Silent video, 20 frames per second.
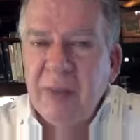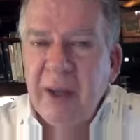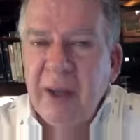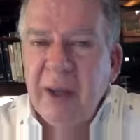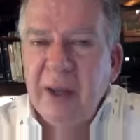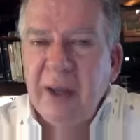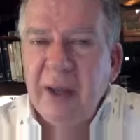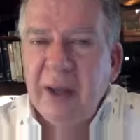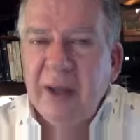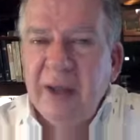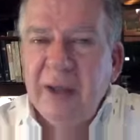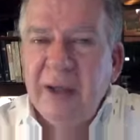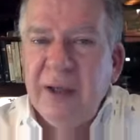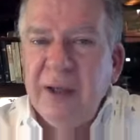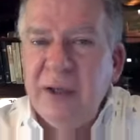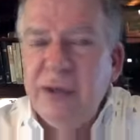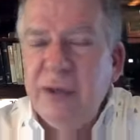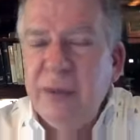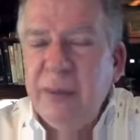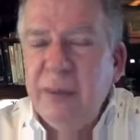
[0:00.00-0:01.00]
that
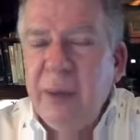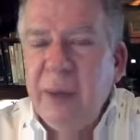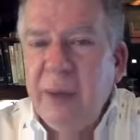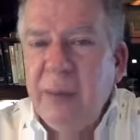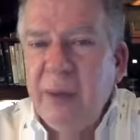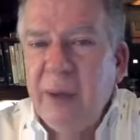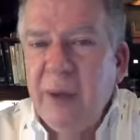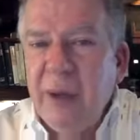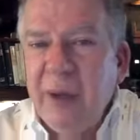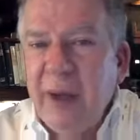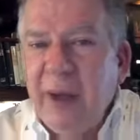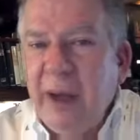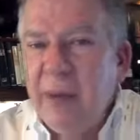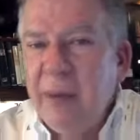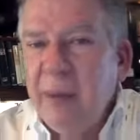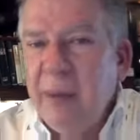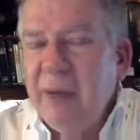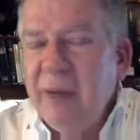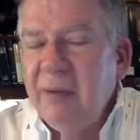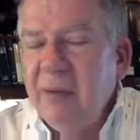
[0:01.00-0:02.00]
these two people, and I
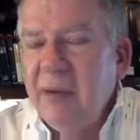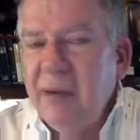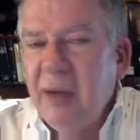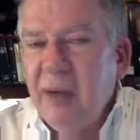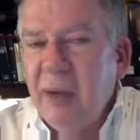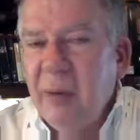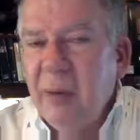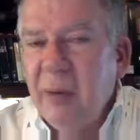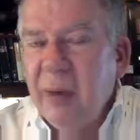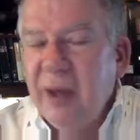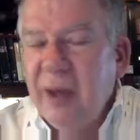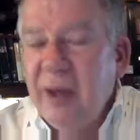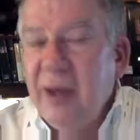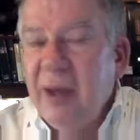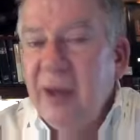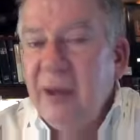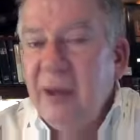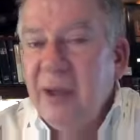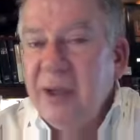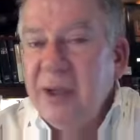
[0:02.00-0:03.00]
believe along with the
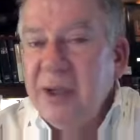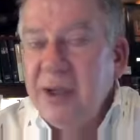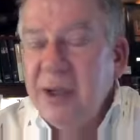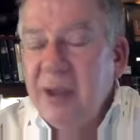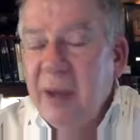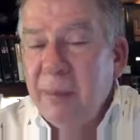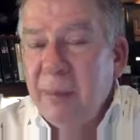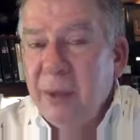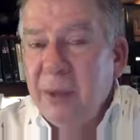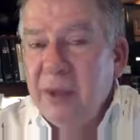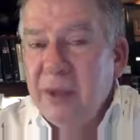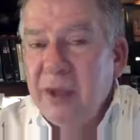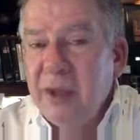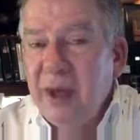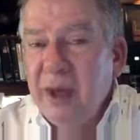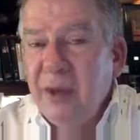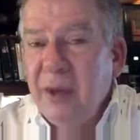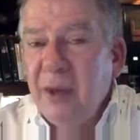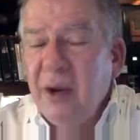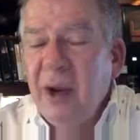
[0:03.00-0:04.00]
other disciples, the
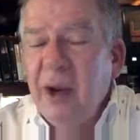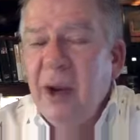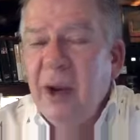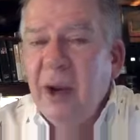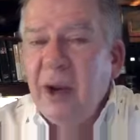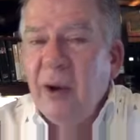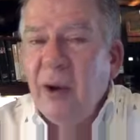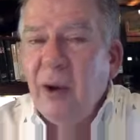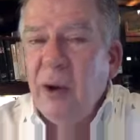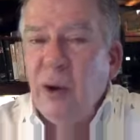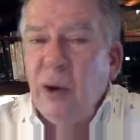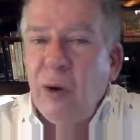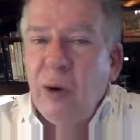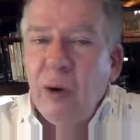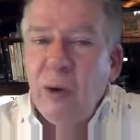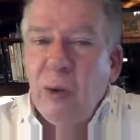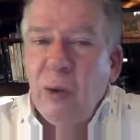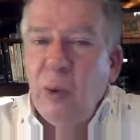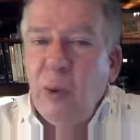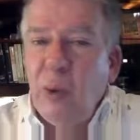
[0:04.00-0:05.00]
other
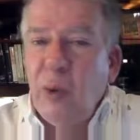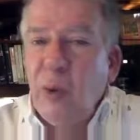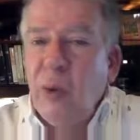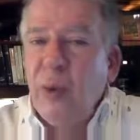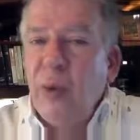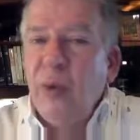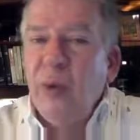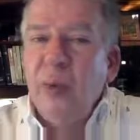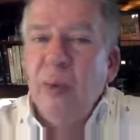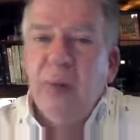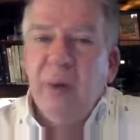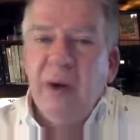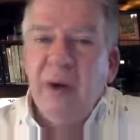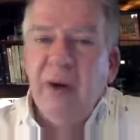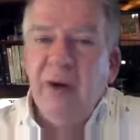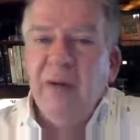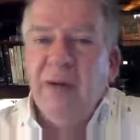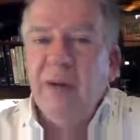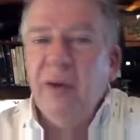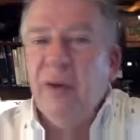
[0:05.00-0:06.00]
group
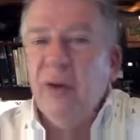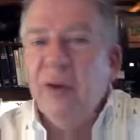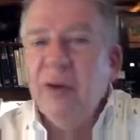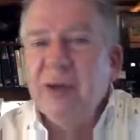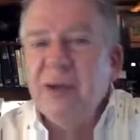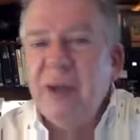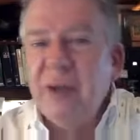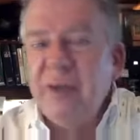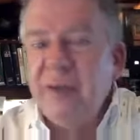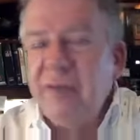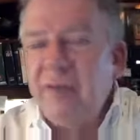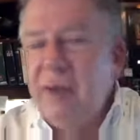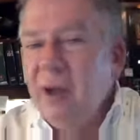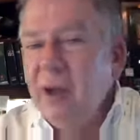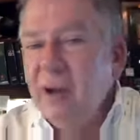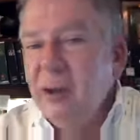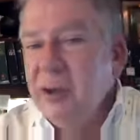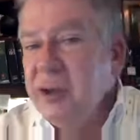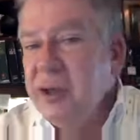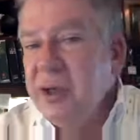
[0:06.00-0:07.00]
of those that
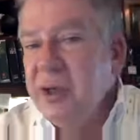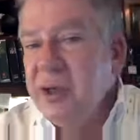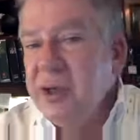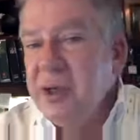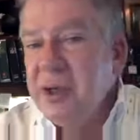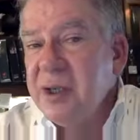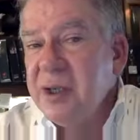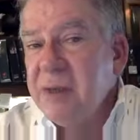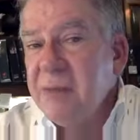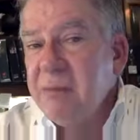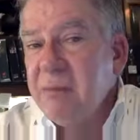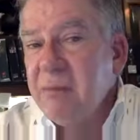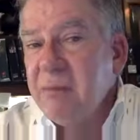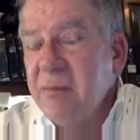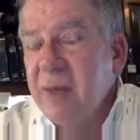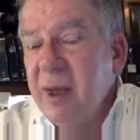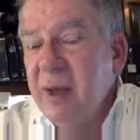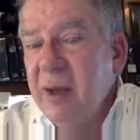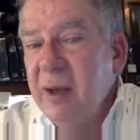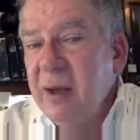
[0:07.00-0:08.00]
followed Jesus.
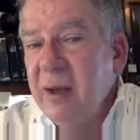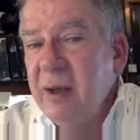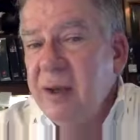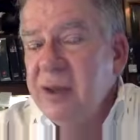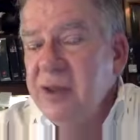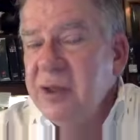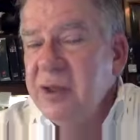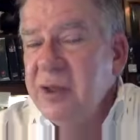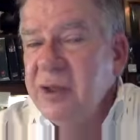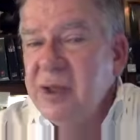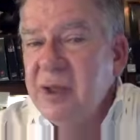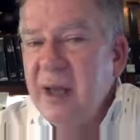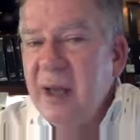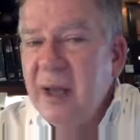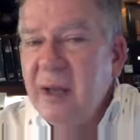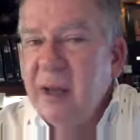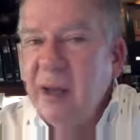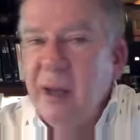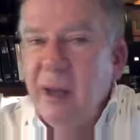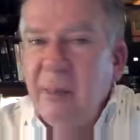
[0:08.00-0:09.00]
Now, just a
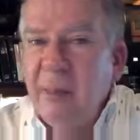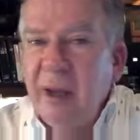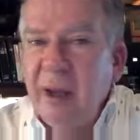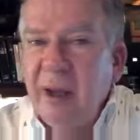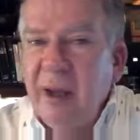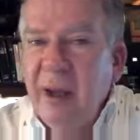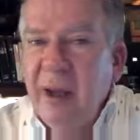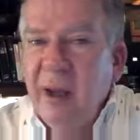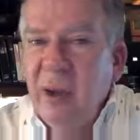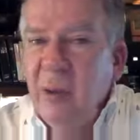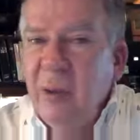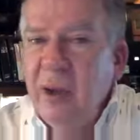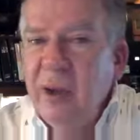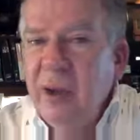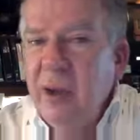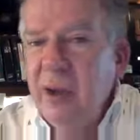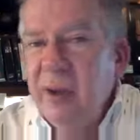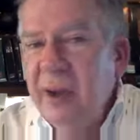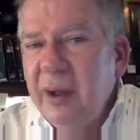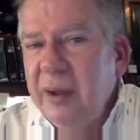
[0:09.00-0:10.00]
side comment we
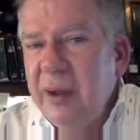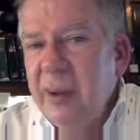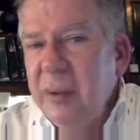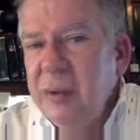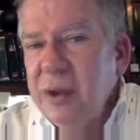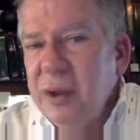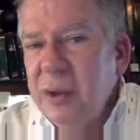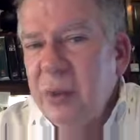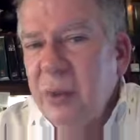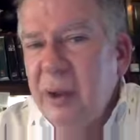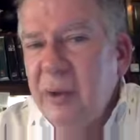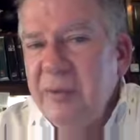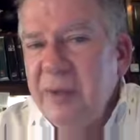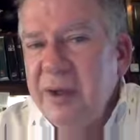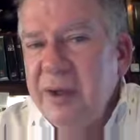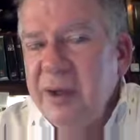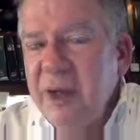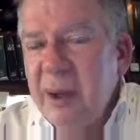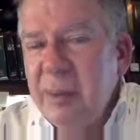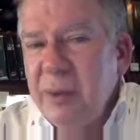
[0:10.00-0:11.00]
know that there was 12
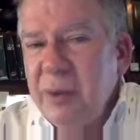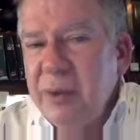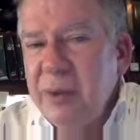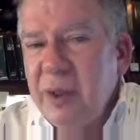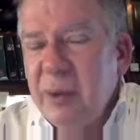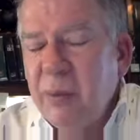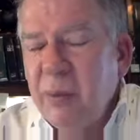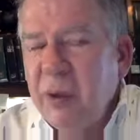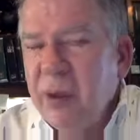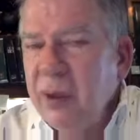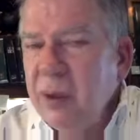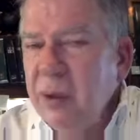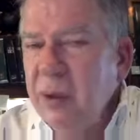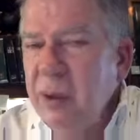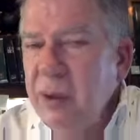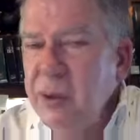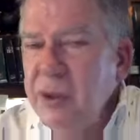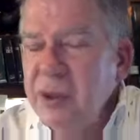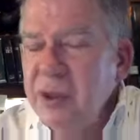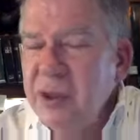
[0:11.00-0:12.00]
disciples that were the
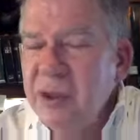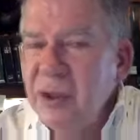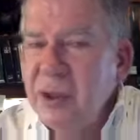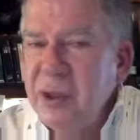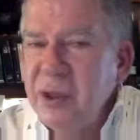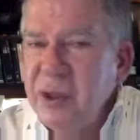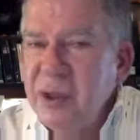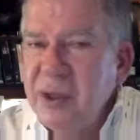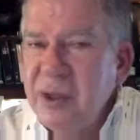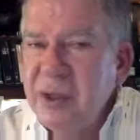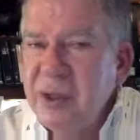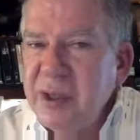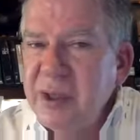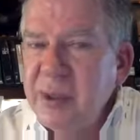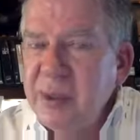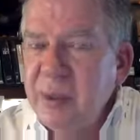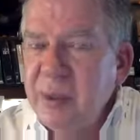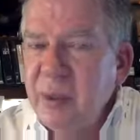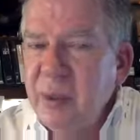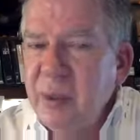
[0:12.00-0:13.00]
closest to
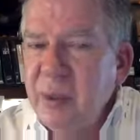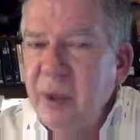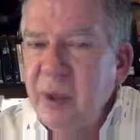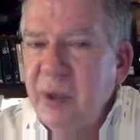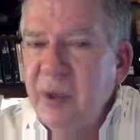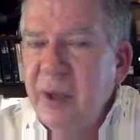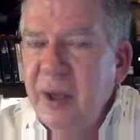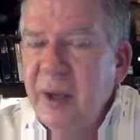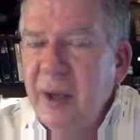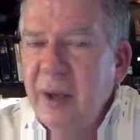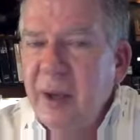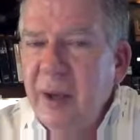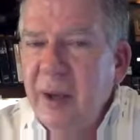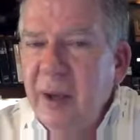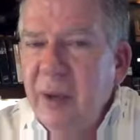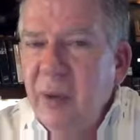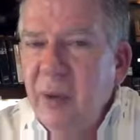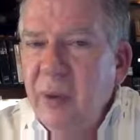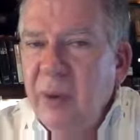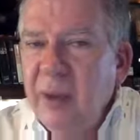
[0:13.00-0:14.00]
Jesus, but we know that
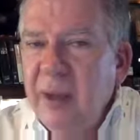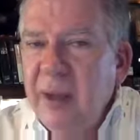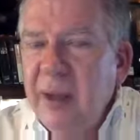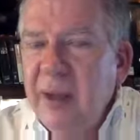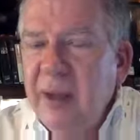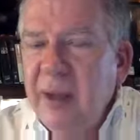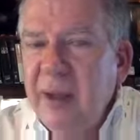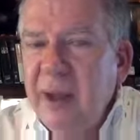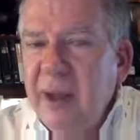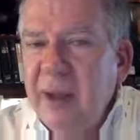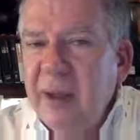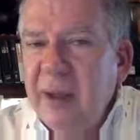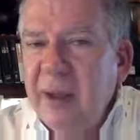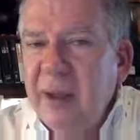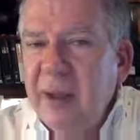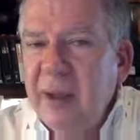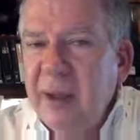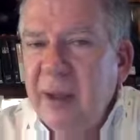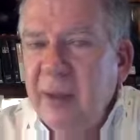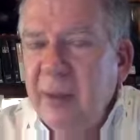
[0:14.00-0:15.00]
within that
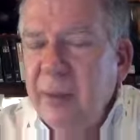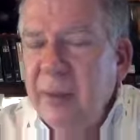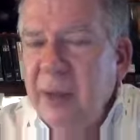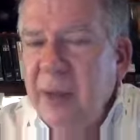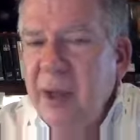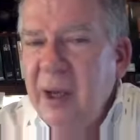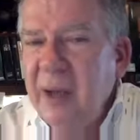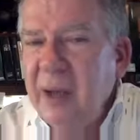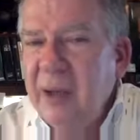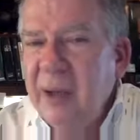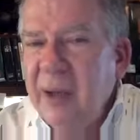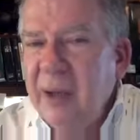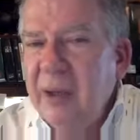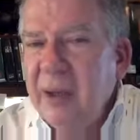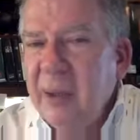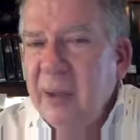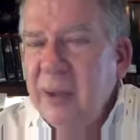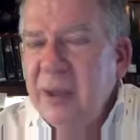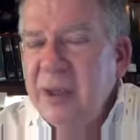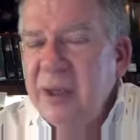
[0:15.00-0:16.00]
there or beyond that
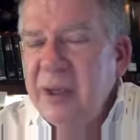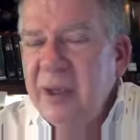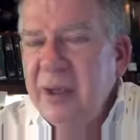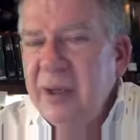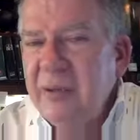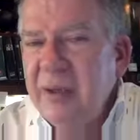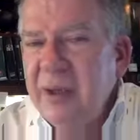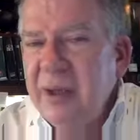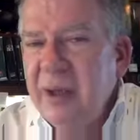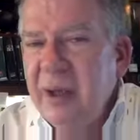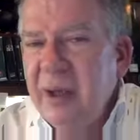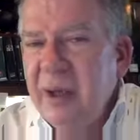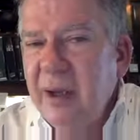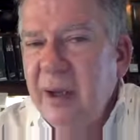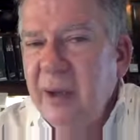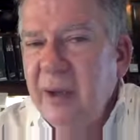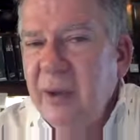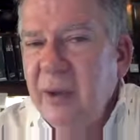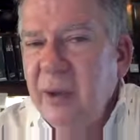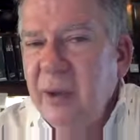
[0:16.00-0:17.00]
there was even
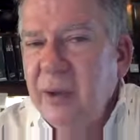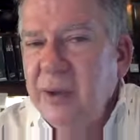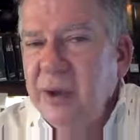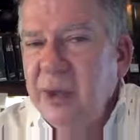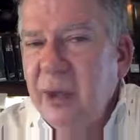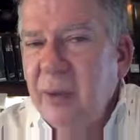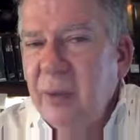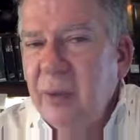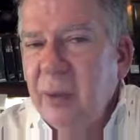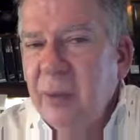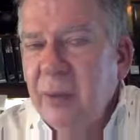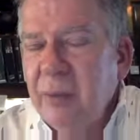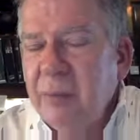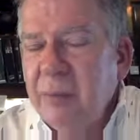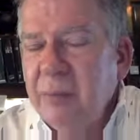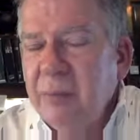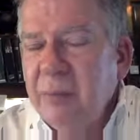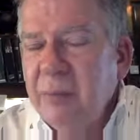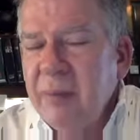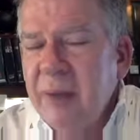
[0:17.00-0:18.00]
uh, those that were
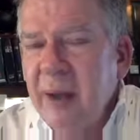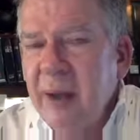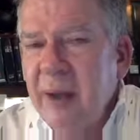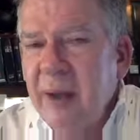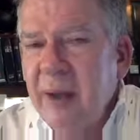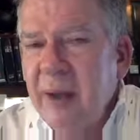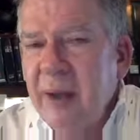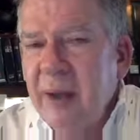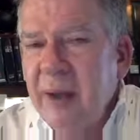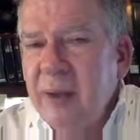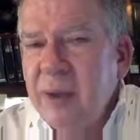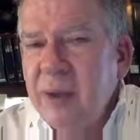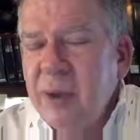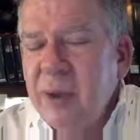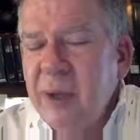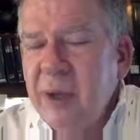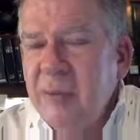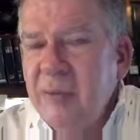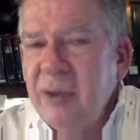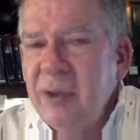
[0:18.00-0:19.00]
uh,
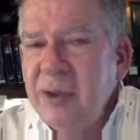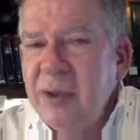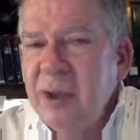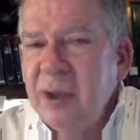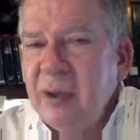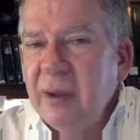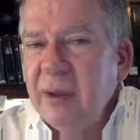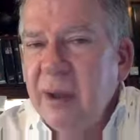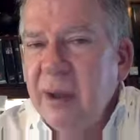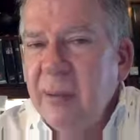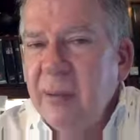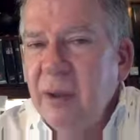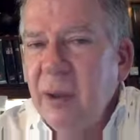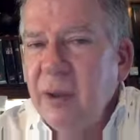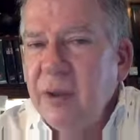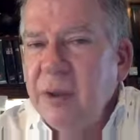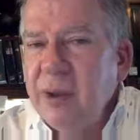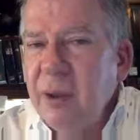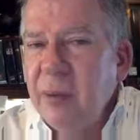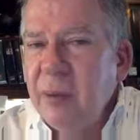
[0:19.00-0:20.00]
travelers and, and
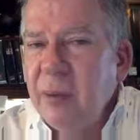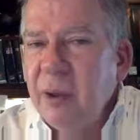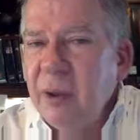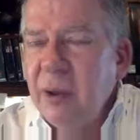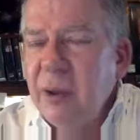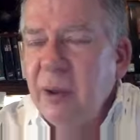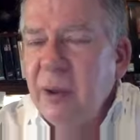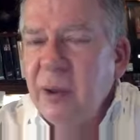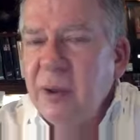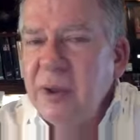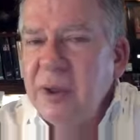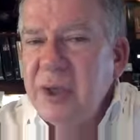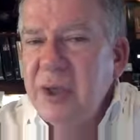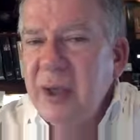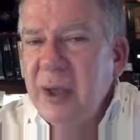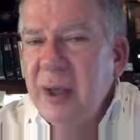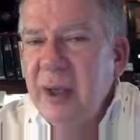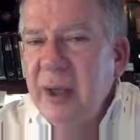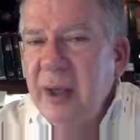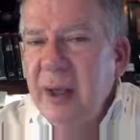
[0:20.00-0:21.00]
those that were close.
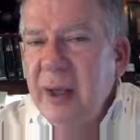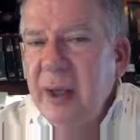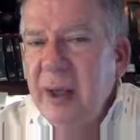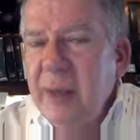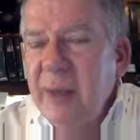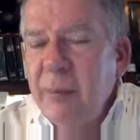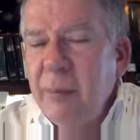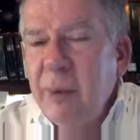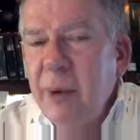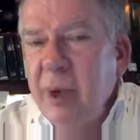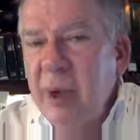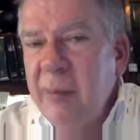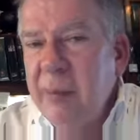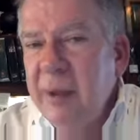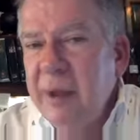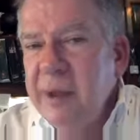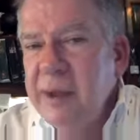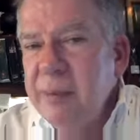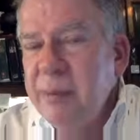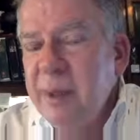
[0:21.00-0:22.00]
And
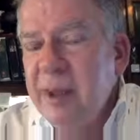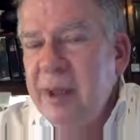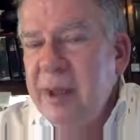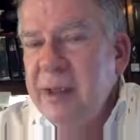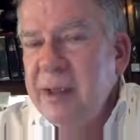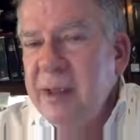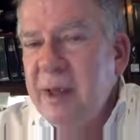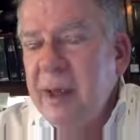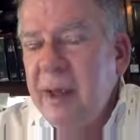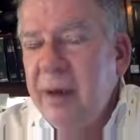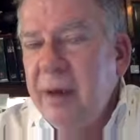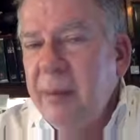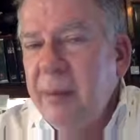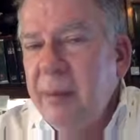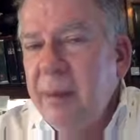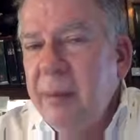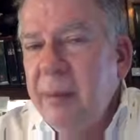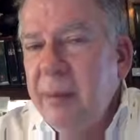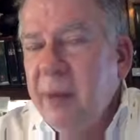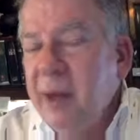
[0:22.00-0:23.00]
probably as many as 100
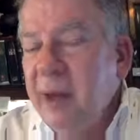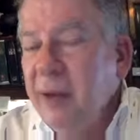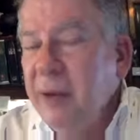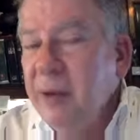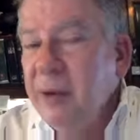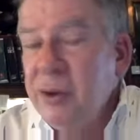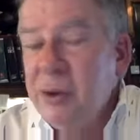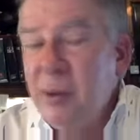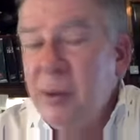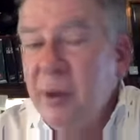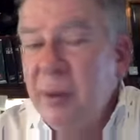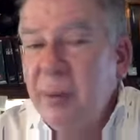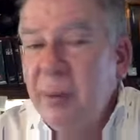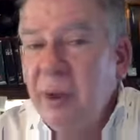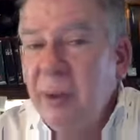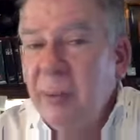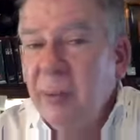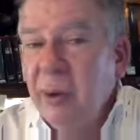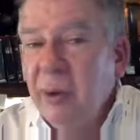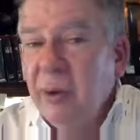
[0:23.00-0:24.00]
people, 120
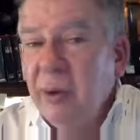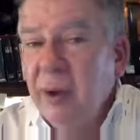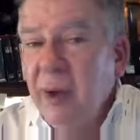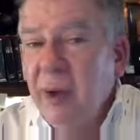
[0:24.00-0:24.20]
people